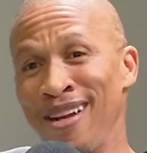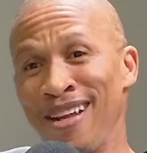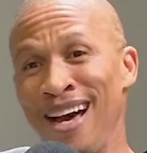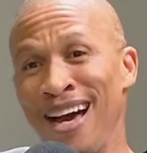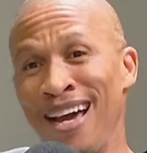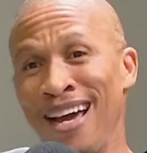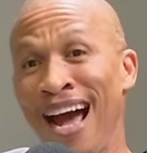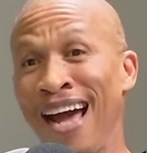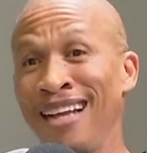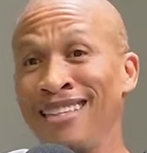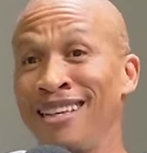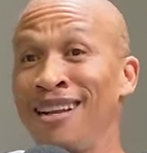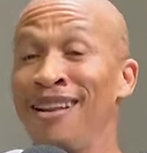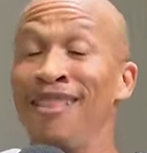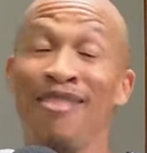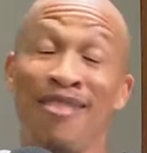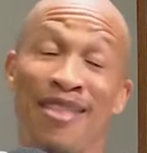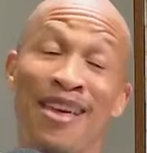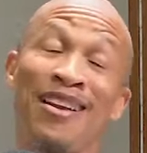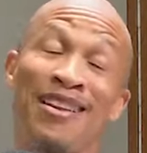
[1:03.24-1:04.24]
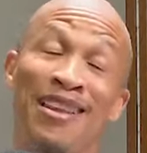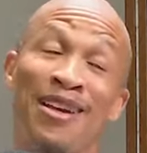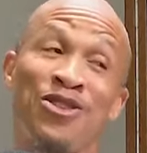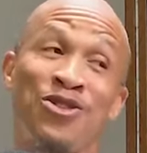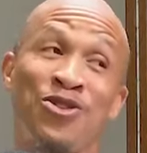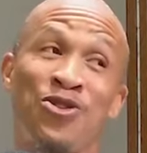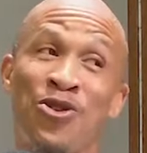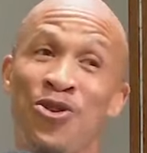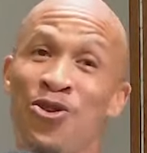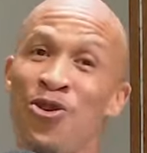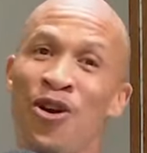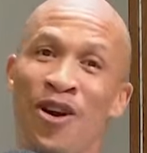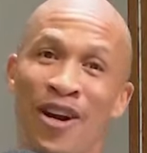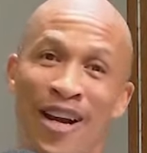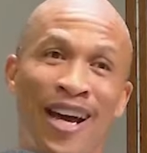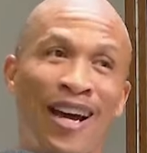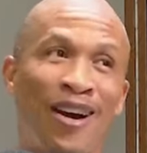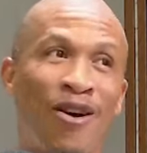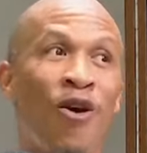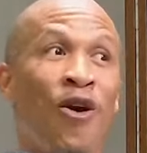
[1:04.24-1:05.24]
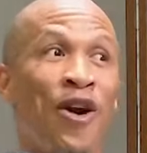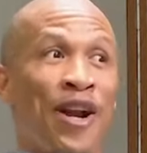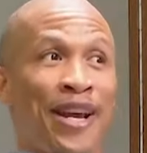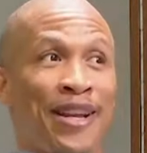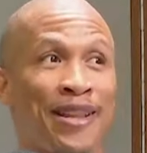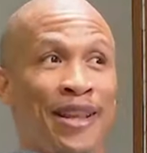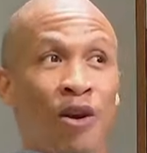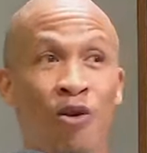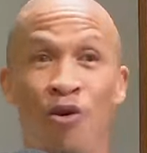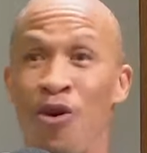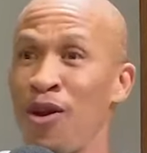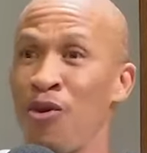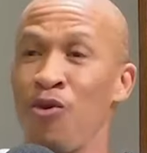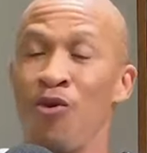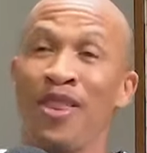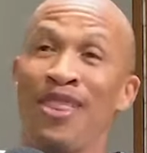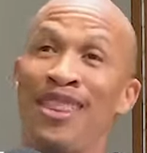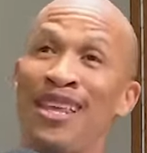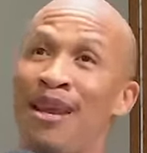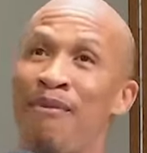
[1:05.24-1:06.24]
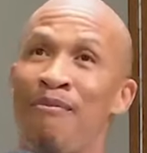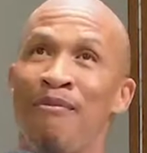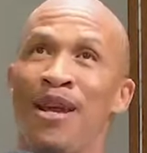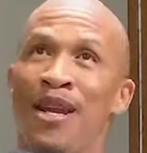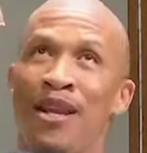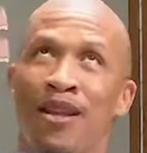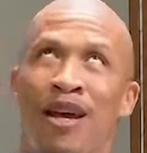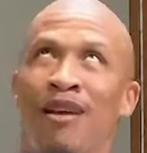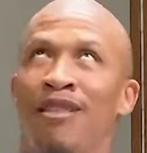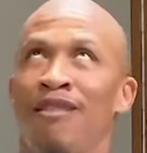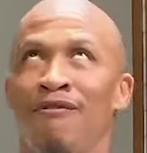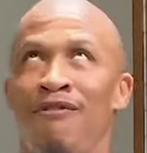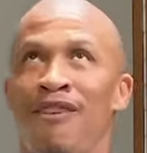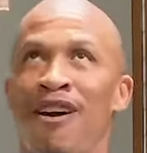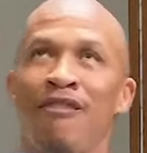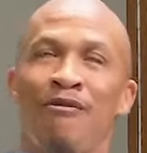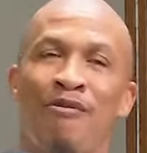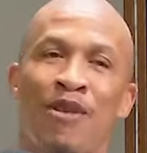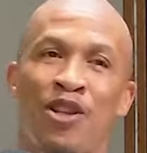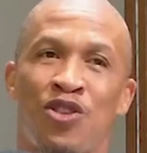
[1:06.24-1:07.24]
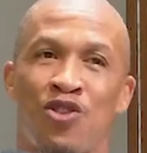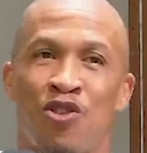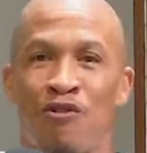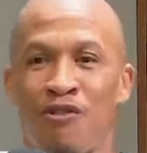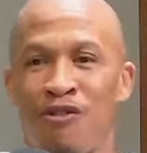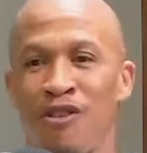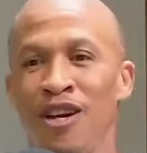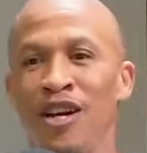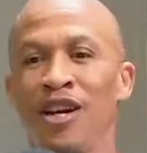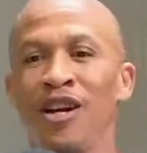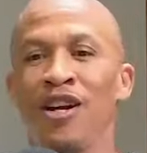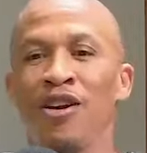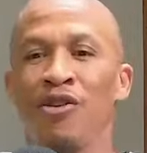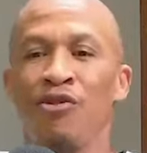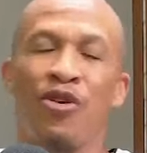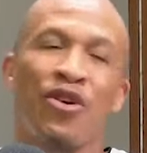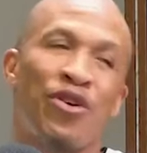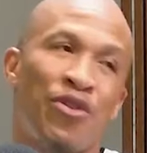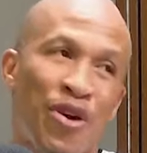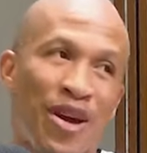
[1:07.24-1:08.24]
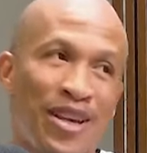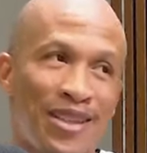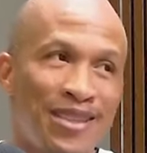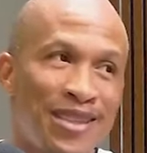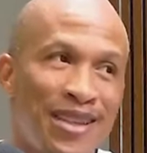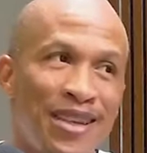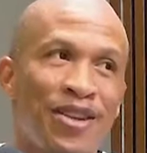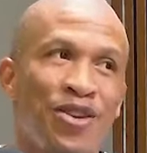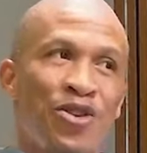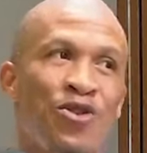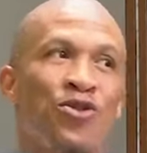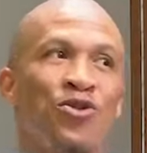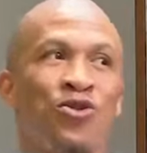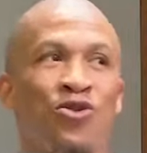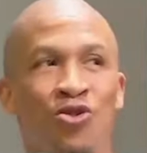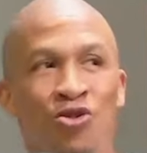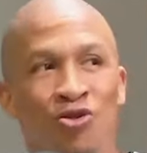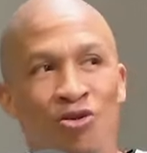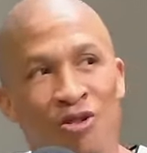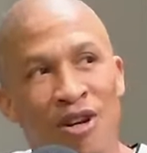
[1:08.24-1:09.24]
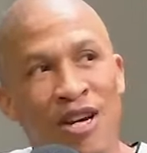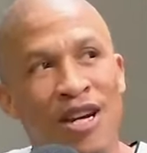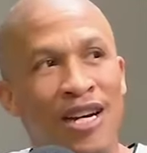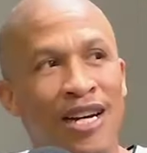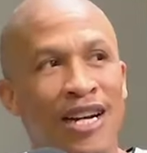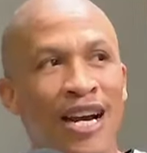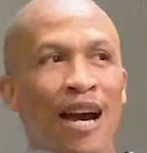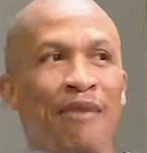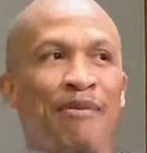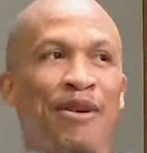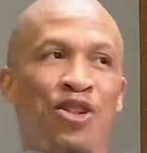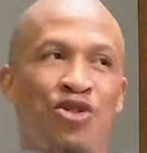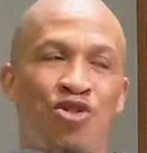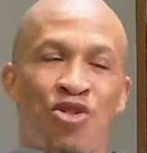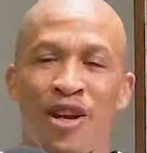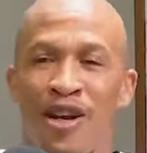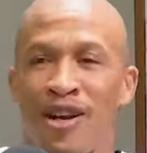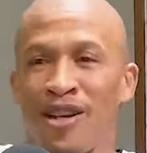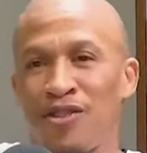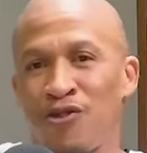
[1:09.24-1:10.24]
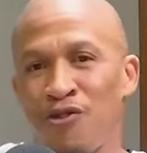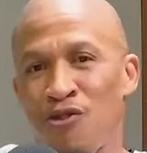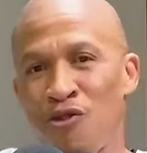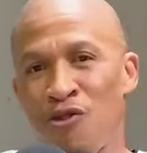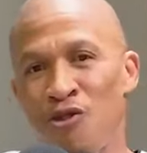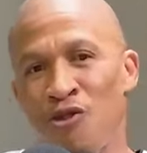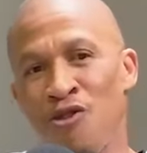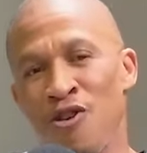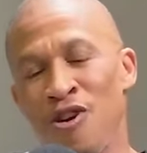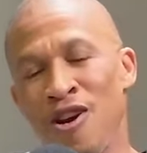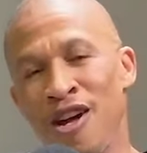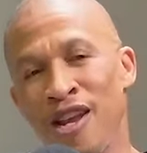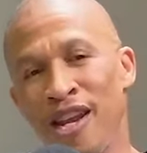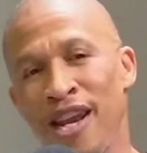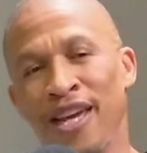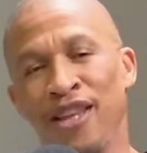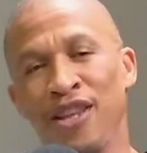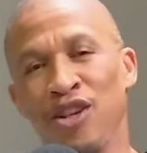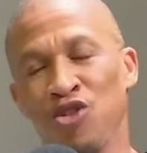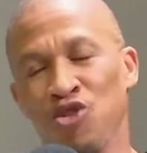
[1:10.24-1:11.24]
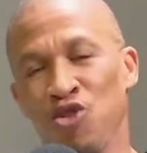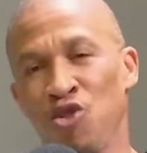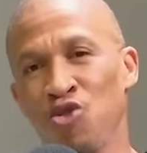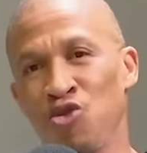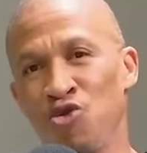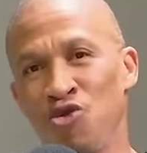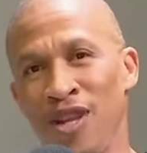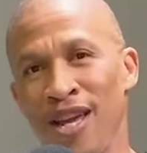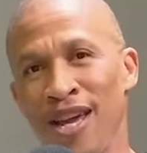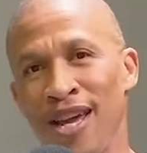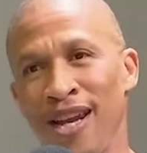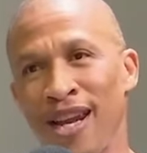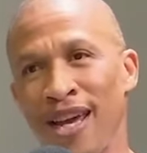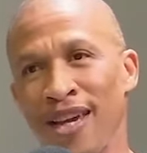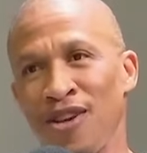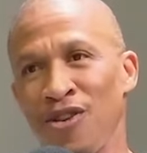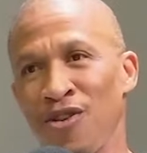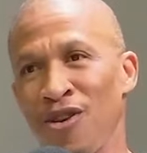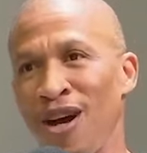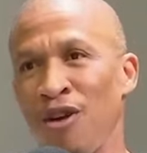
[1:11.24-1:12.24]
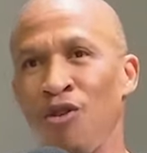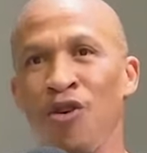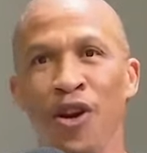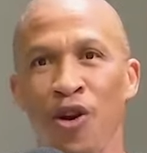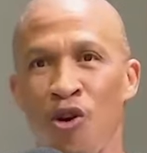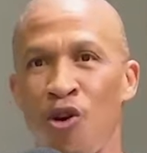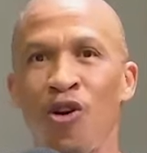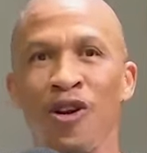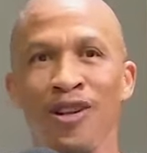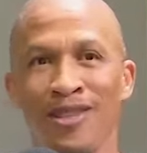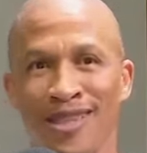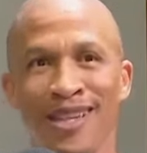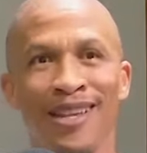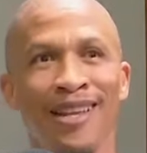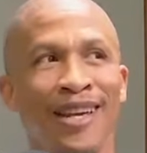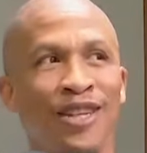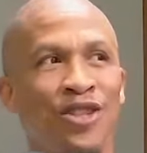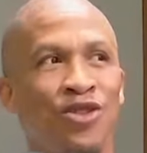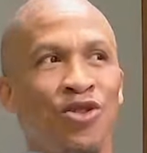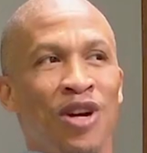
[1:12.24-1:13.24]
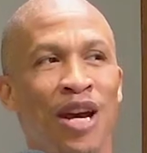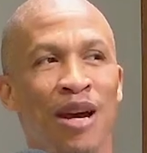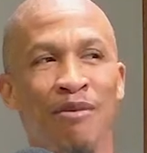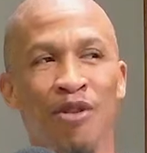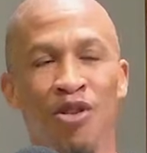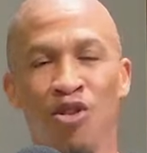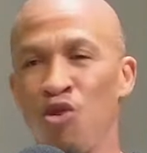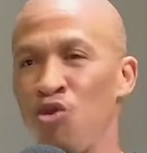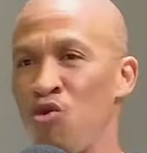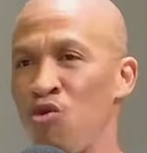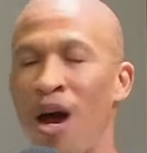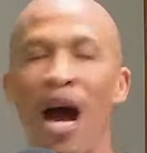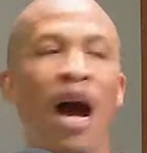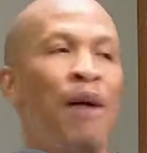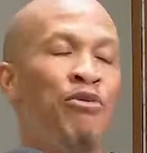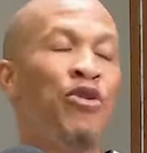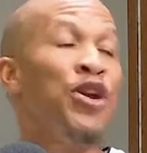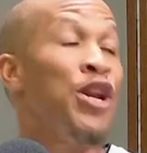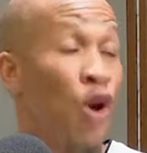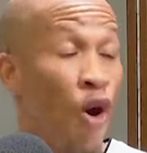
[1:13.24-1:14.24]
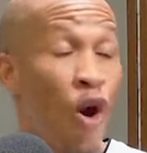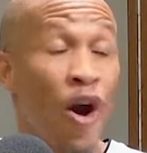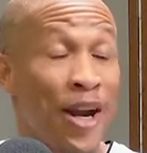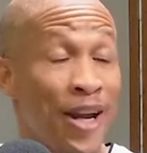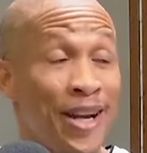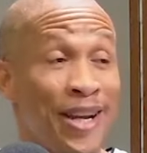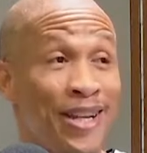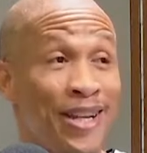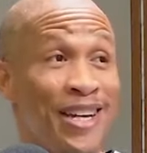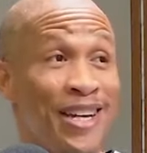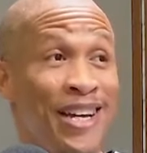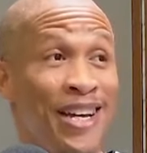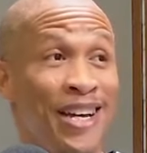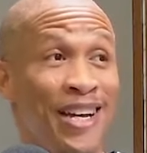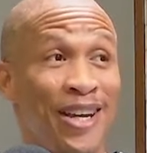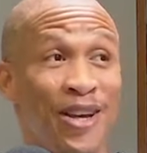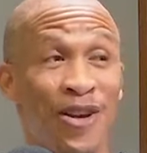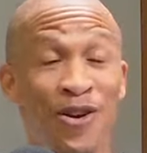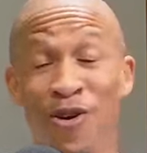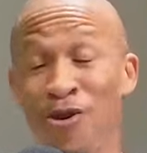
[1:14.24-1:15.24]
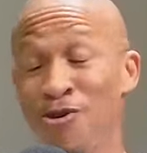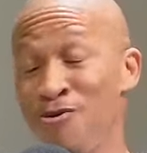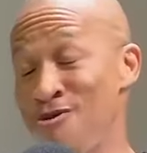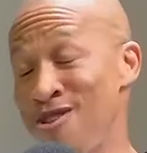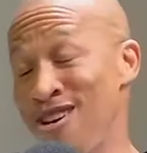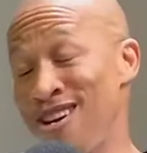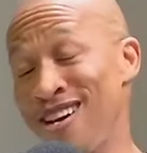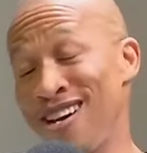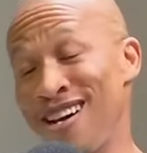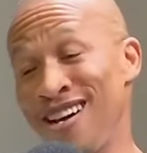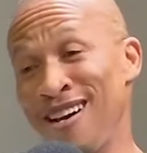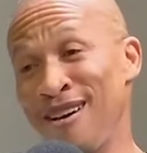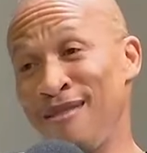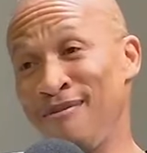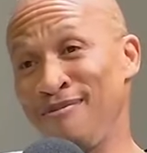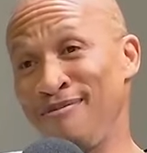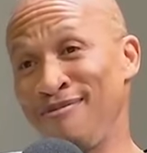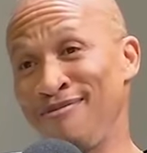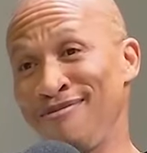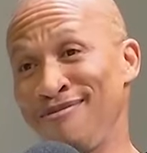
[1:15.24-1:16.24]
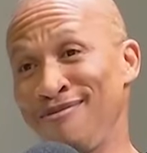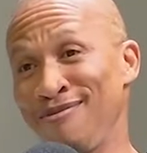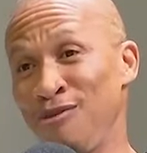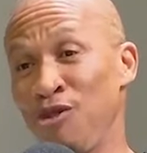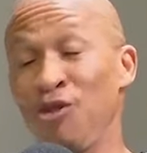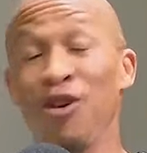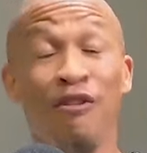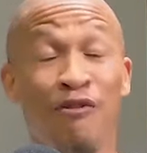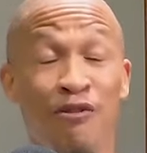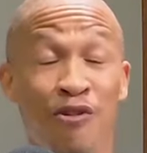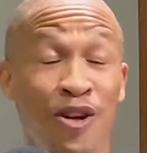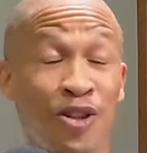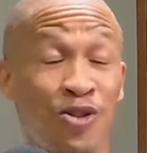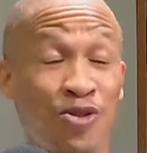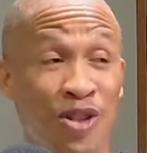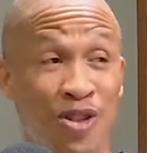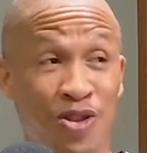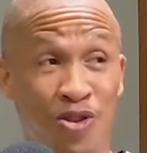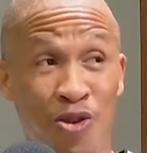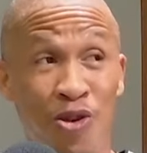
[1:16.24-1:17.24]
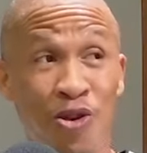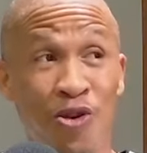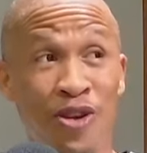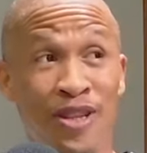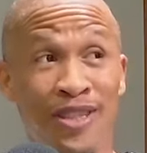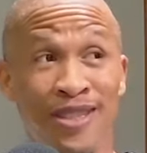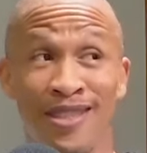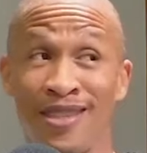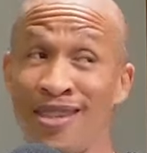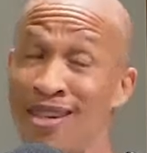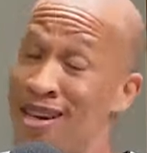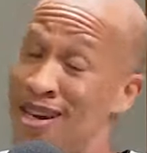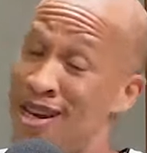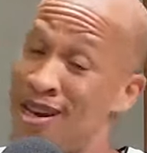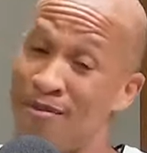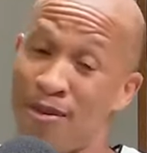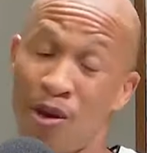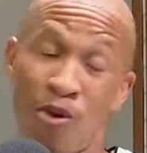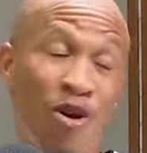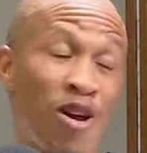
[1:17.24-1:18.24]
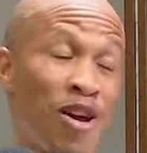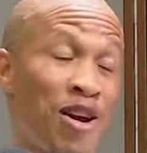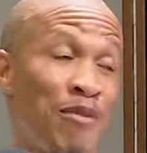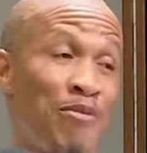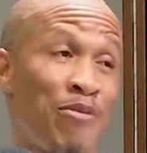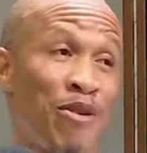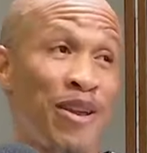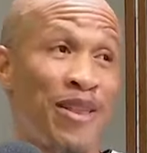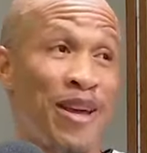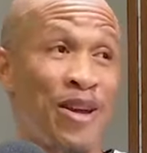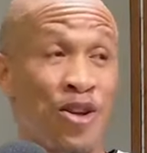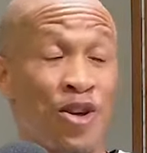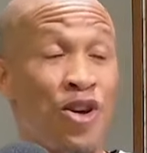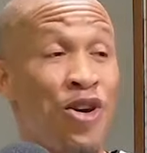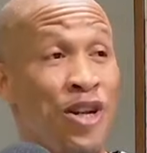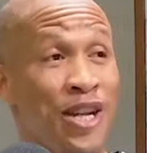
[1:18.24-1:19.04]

I, I didn't think that, you know, you were going to honor it that quickly. Within a minute, I think five minutes of requesting you to come and join us for like the show today. Like, you know, I got a call saying that you're coming through. I'm really honored, you know, um, looking forward to the stories. But welcome, brother. You good?